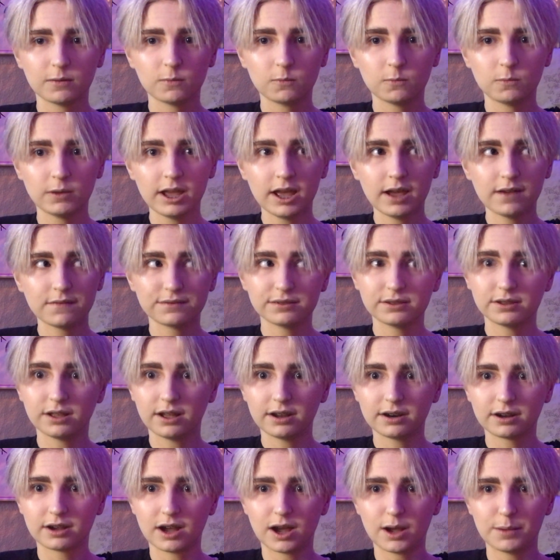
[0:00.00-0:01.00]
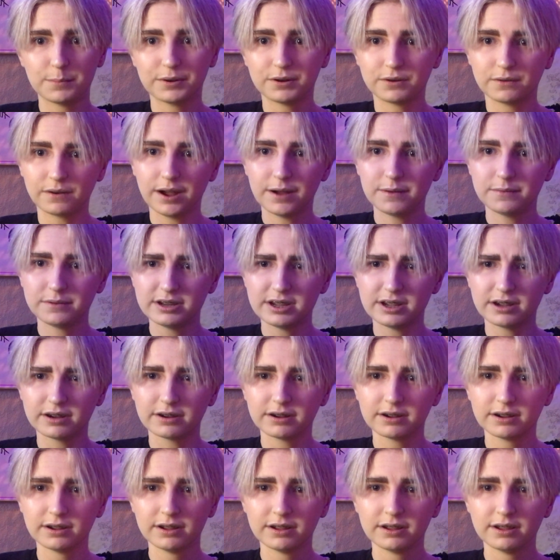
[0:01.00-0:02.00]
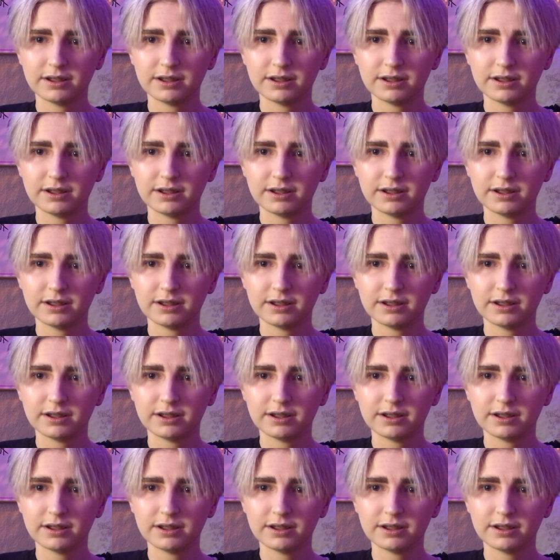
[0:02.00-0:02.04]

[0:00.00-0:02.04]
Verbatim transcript: we have a lot of common ground here.